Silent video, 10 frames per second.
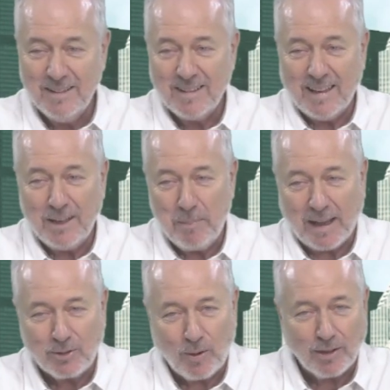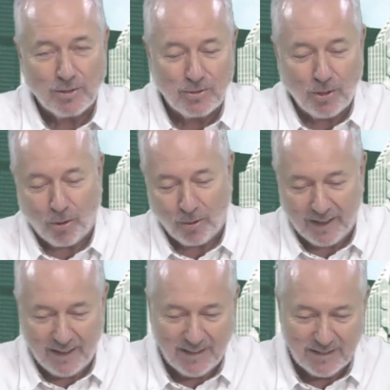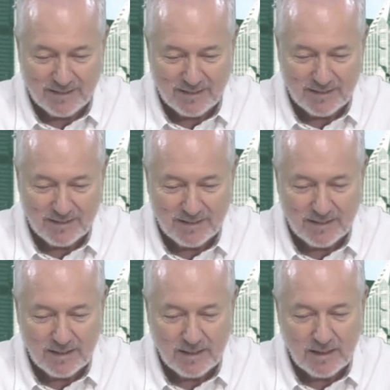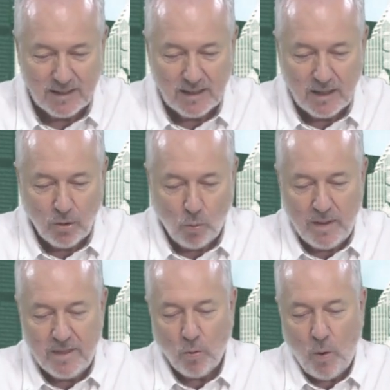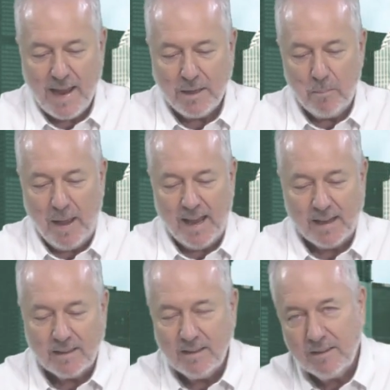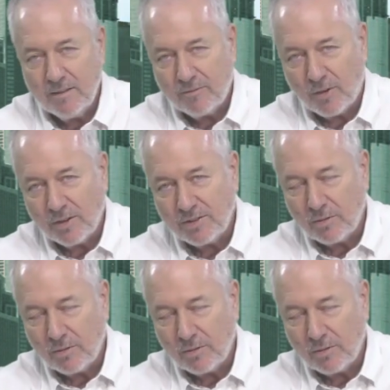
Getting back to our story. When the white man first